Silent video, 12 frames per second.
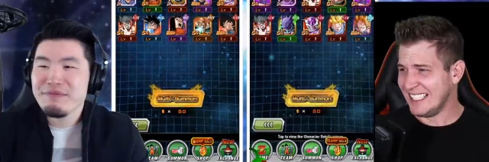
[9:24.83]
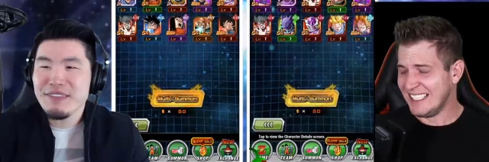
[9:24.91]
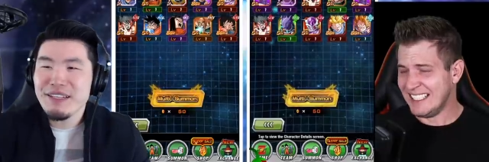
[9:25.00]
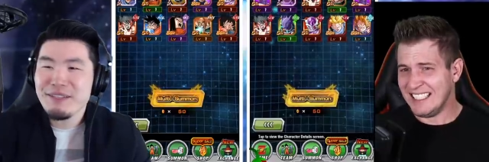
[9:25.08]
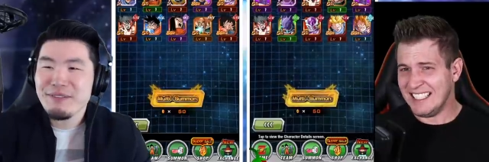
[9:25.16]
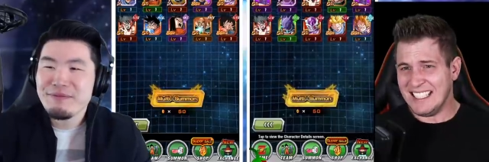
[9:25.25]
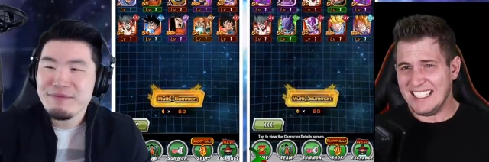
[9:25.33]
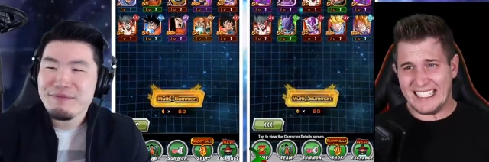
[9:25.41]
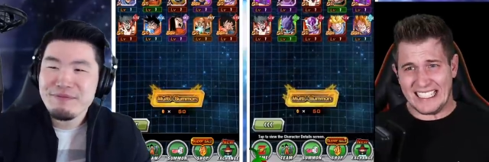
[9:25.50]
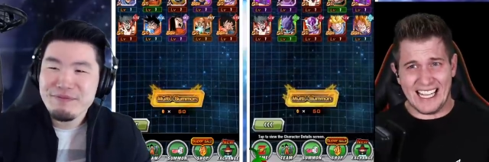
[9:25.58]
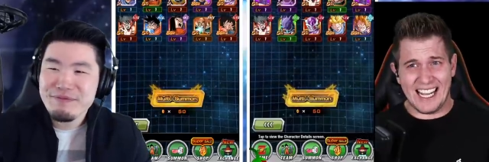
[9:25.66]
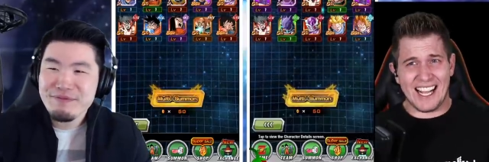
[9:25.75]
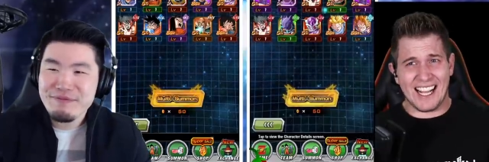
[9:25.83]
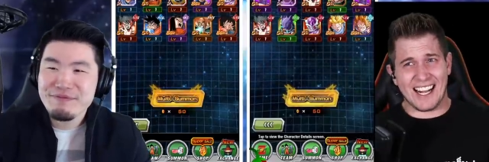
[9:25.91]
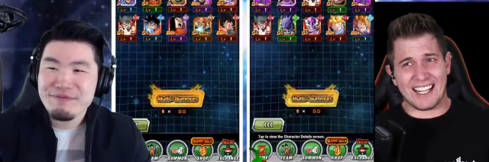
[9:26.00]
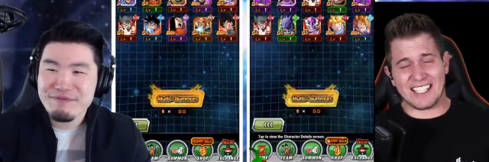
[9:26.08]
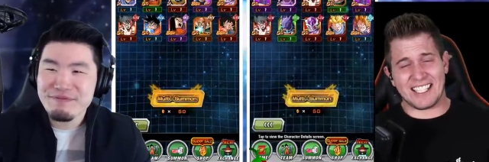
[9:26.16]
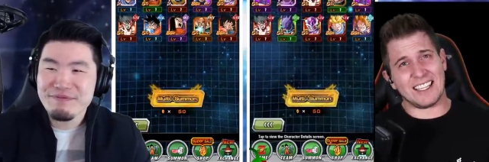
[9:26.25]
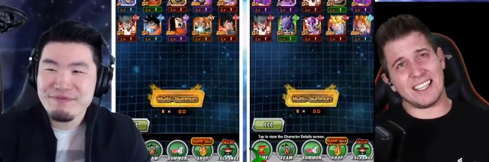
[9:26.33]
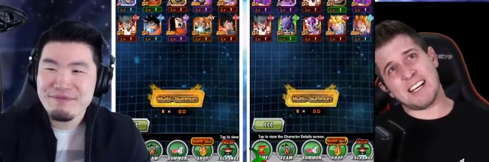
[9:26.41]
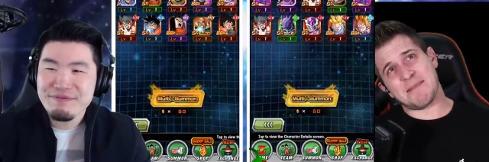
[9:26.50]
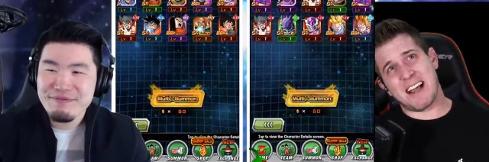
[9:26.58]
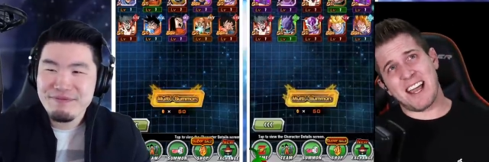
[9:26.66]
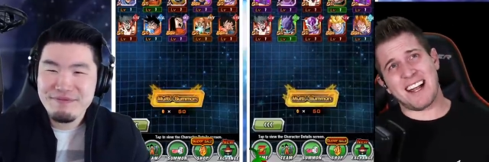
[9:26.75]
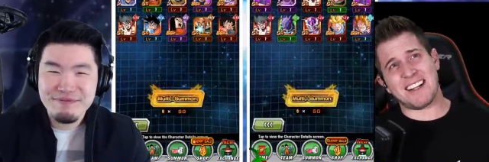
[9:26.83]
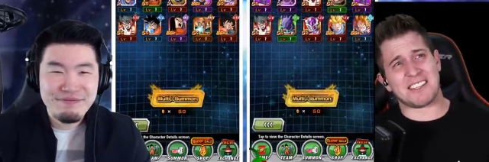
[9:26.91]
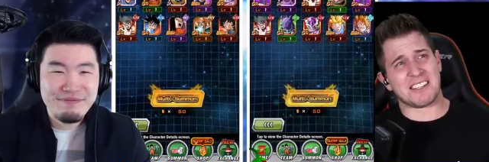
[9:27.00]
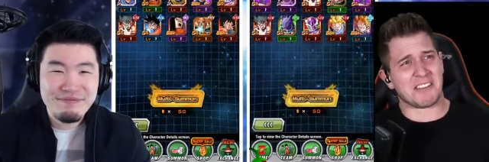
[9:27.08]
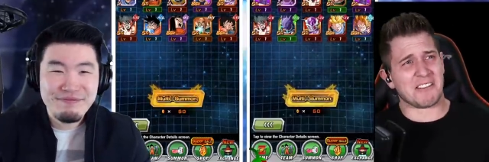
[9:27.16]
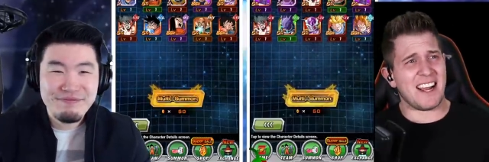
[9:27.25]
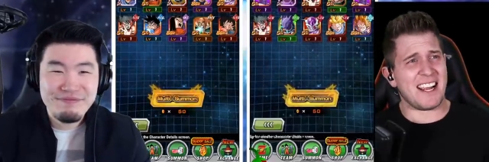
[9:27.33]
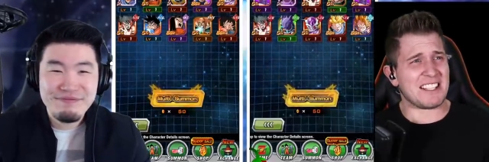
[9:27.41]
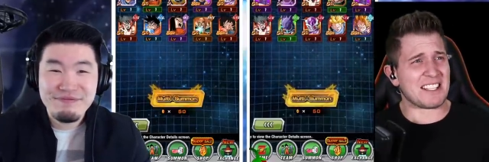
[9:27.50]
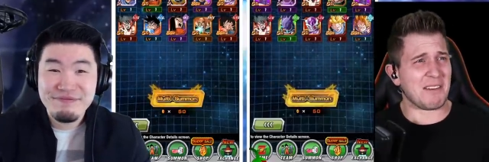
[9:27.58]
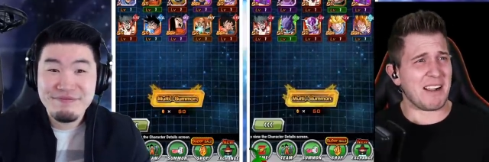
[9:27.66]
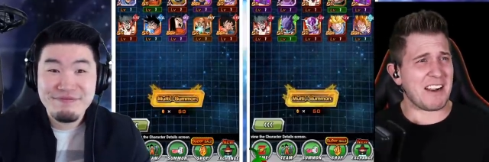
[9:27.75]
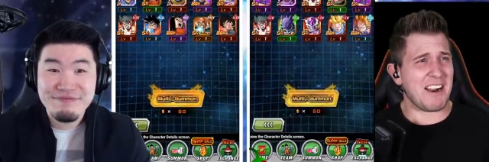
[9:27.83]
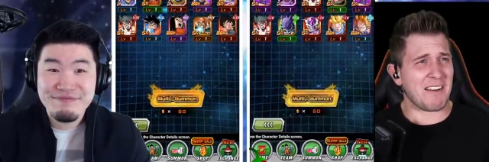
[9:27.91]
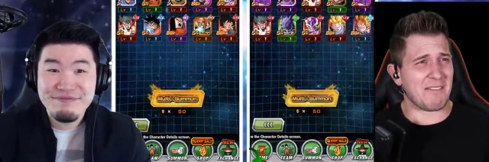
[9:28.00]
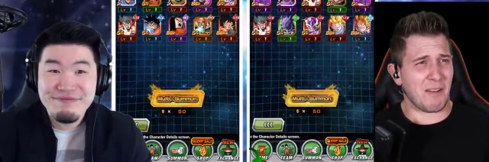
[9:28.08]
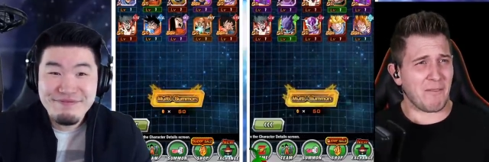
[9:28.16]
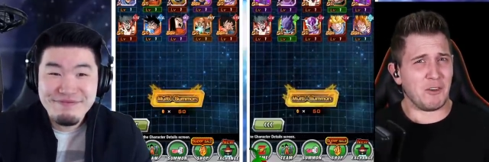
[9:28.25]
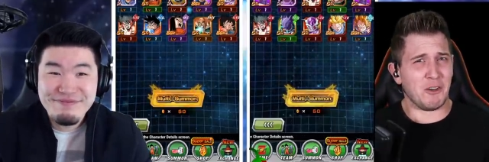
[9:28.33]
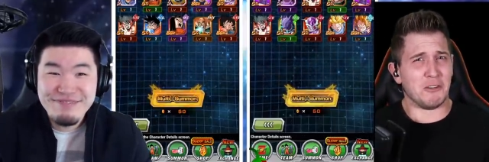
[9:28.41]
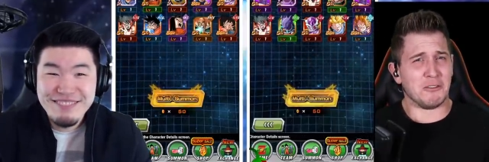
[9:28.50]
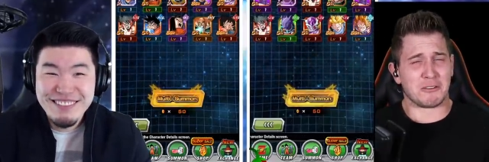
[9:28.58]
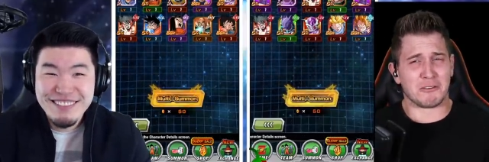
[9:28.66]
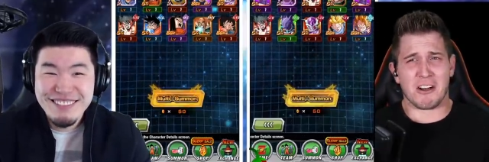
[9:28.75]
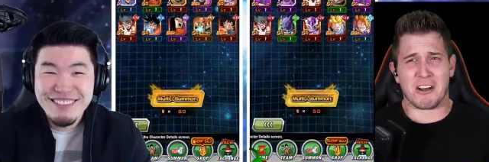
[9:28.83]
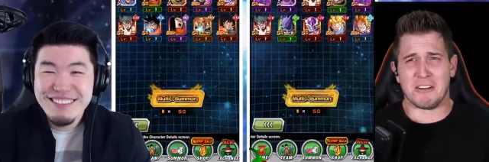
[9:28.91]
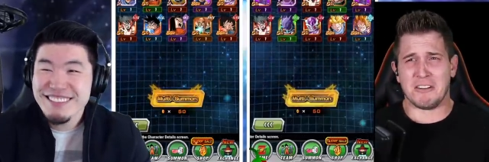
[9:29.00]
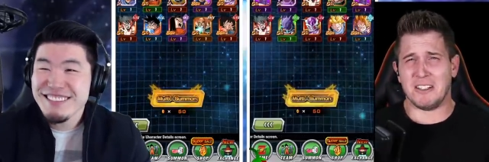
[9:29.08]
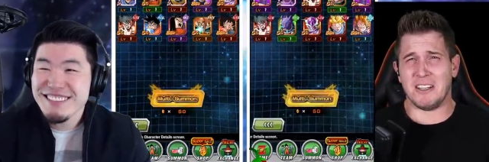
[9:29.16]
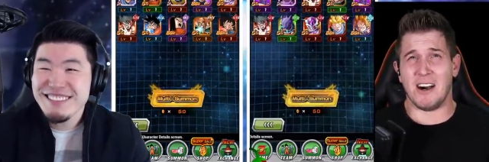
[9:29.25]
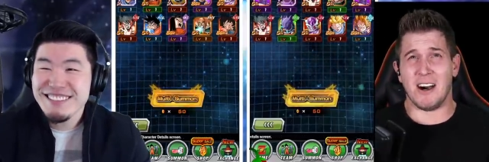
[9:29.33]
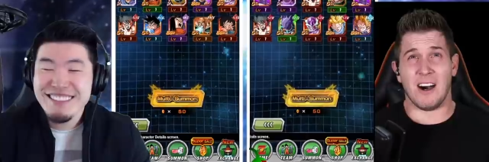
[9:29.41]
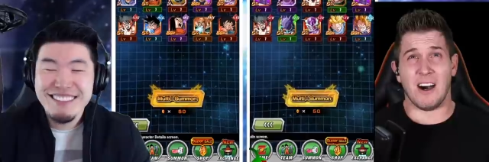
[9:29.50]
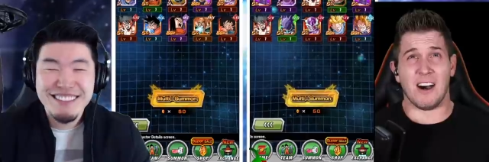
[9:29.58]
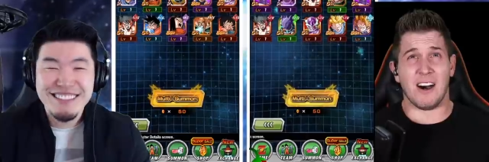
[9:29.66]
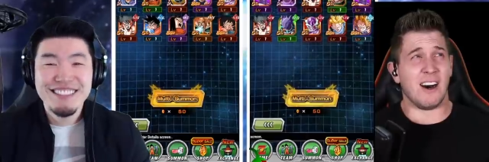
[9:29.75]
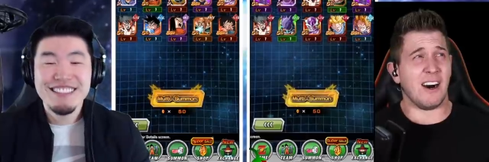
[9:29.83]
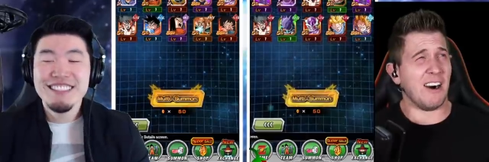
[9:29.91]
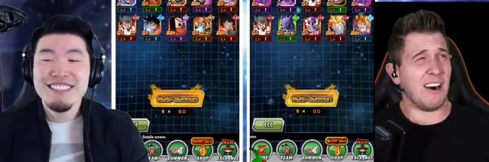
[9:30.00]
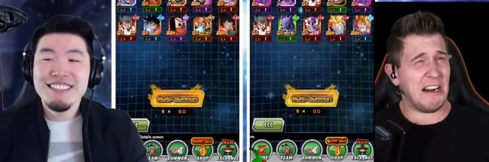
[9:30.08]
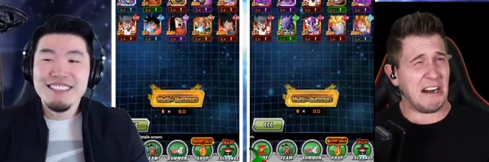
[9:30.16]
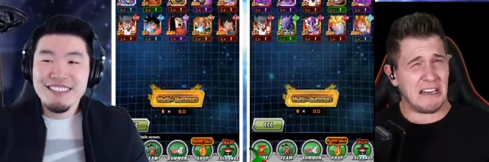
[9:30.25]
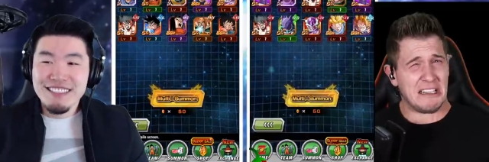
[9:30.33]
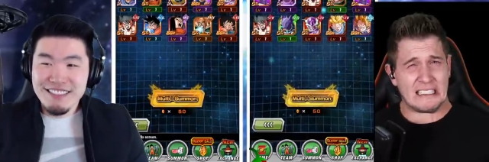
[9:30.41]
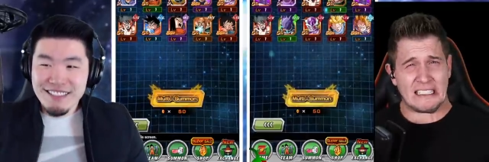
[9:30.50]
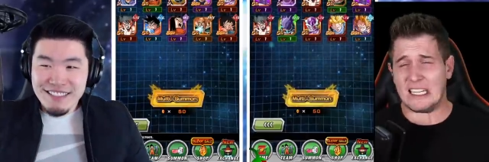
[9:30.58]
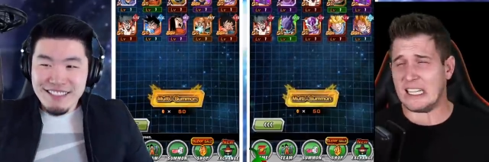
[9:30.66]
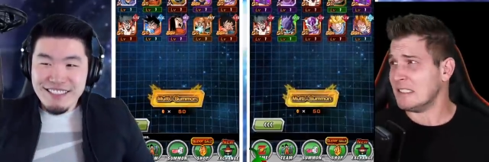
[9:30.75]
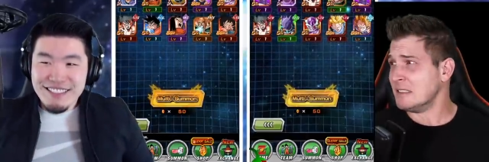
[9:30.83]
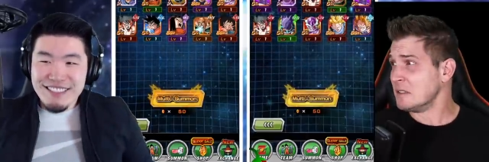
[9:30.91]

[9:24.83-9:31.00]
Speaker 1: Yeah. Yeah, I mm. didn't lean my head to the right, so I got the full throttle. Oh, oh,